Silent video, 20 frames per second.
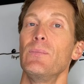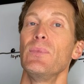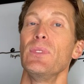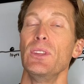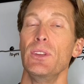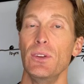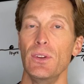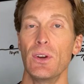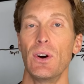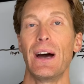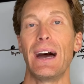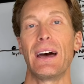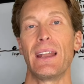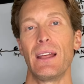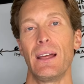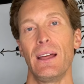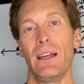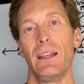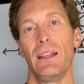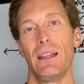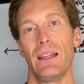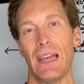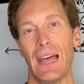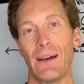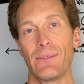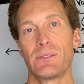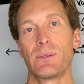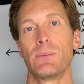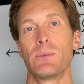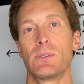you know how to
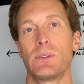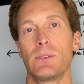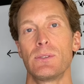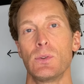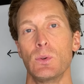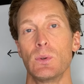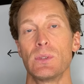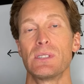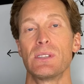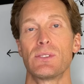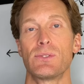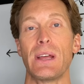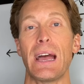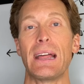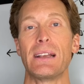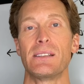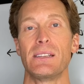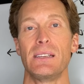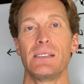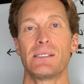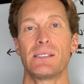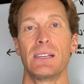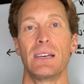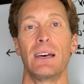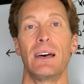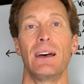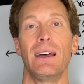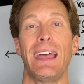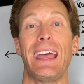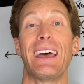have some tools and strategies to
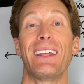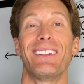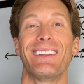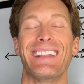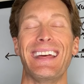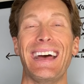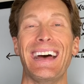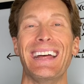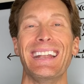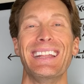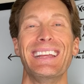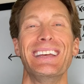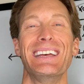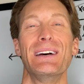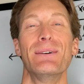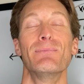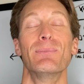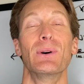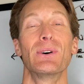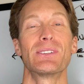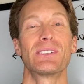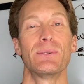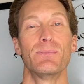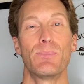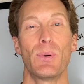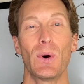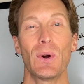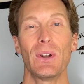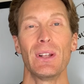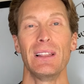handle that. Most
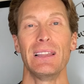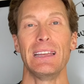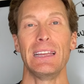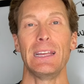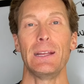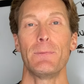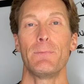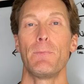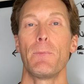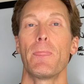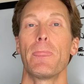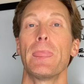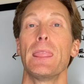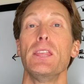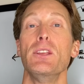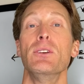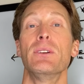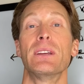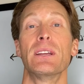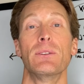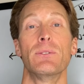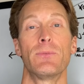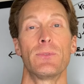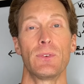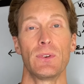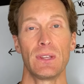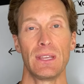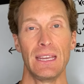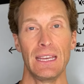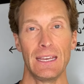importantly, you can
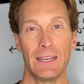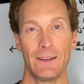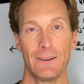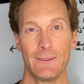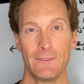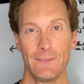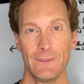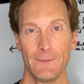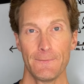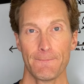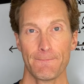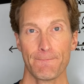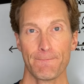forgive.